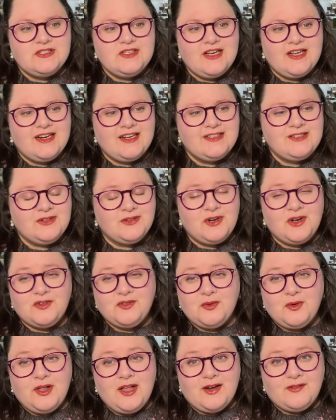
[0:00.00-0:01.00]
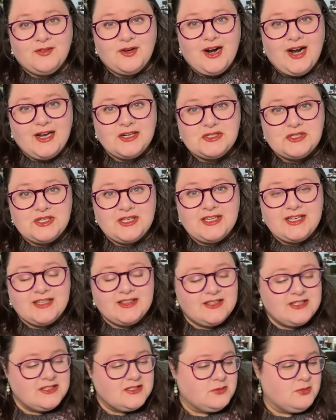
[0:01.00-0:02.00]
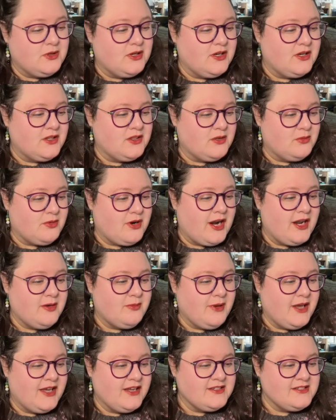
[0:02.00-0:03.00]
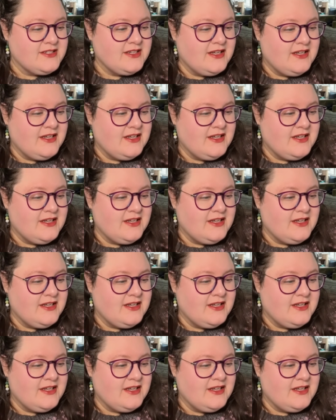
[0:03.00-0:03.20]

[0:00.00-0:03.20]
and I don't know if we'll ever actually get this book, The Bride Bet,